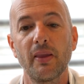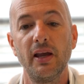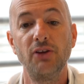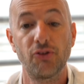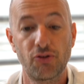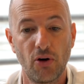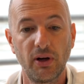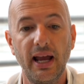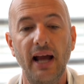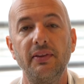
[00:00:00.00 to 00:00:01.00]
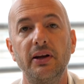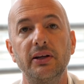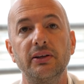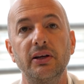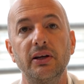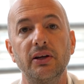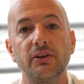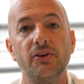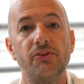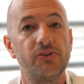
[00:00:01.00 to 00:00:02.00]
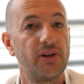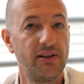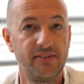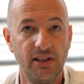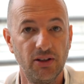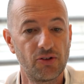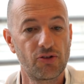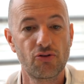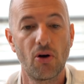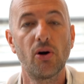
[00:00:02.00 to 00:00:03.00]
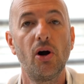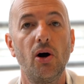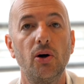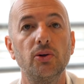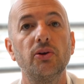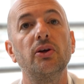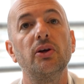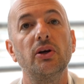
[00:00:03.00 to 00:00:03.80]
He's a strong candidate. This is Cristina's stronghold.